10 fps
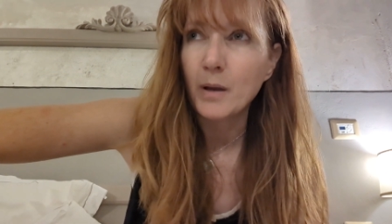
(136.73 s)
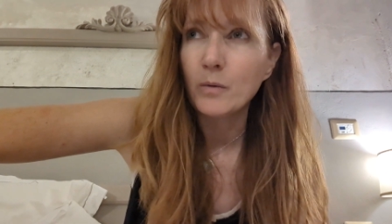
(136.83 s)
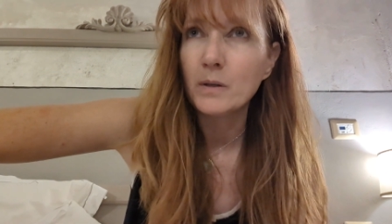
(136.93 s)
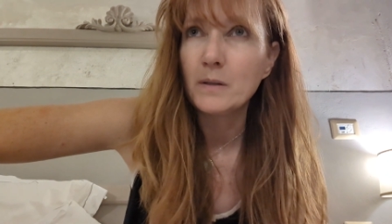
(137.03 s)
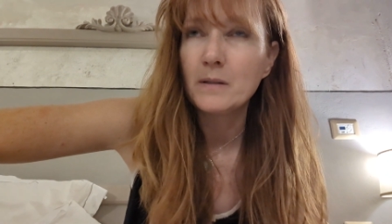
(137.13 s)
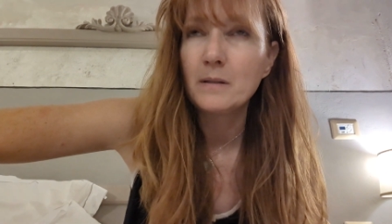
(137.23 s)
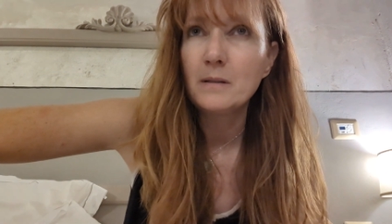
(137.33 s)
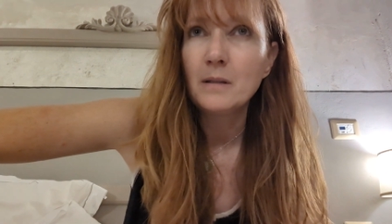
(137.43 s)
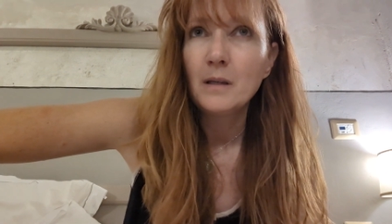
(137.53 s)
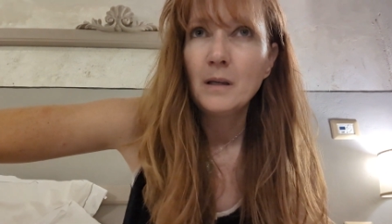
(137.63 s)
I
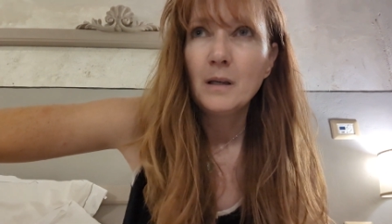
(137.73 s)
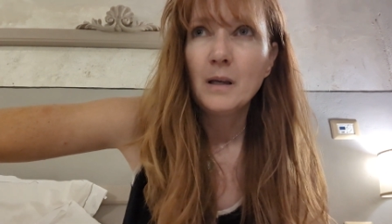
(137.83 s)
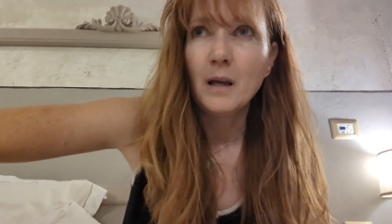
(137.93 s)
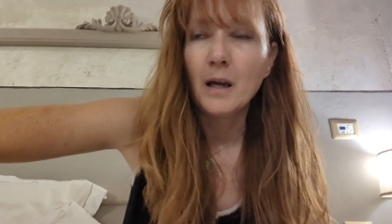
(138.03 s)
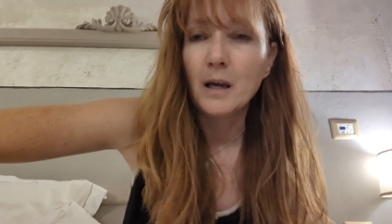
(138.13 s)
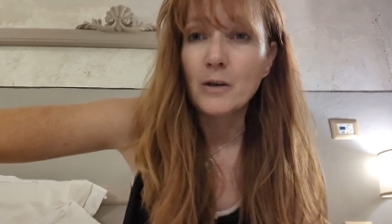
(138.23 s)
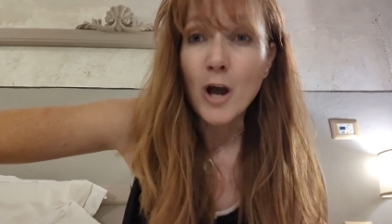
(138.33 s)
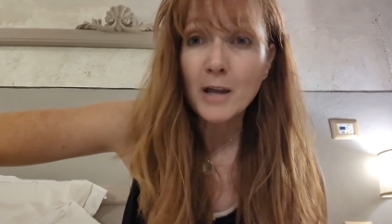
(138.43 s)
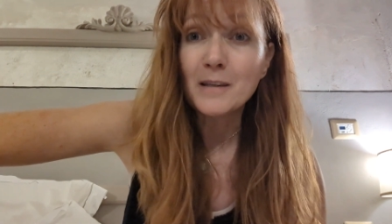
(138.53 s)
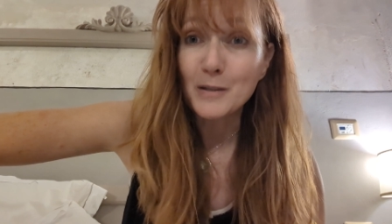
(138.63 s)
was Uh,
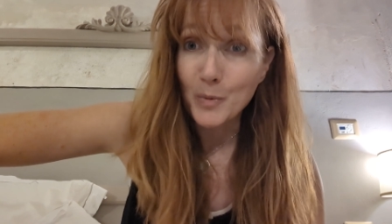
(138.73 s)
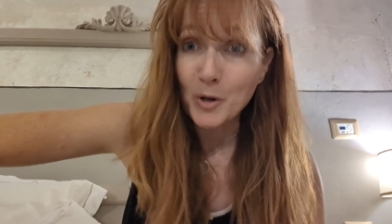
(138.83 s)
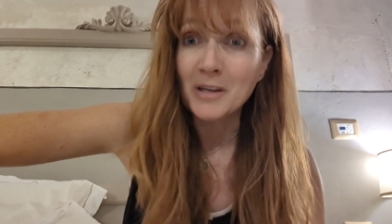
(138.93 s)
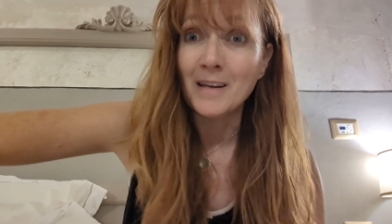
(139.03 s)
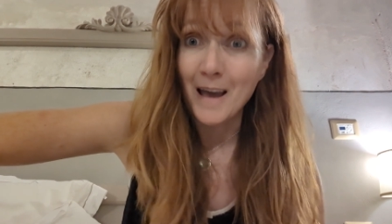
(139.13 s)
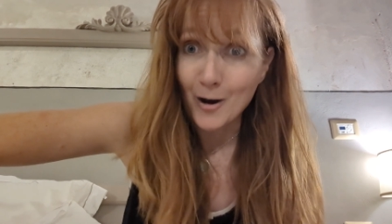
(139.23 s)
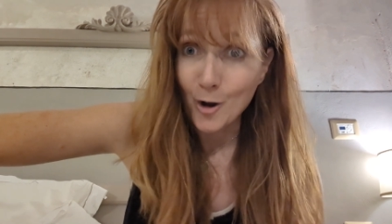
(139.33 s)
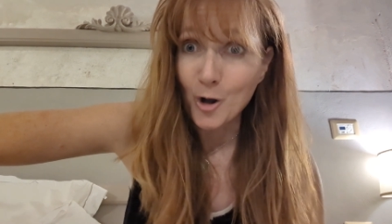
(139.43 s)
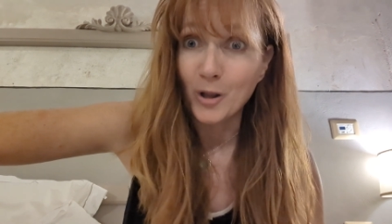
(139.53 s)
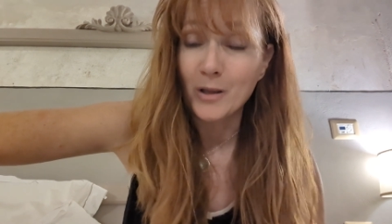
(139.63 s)
not disappointed at all.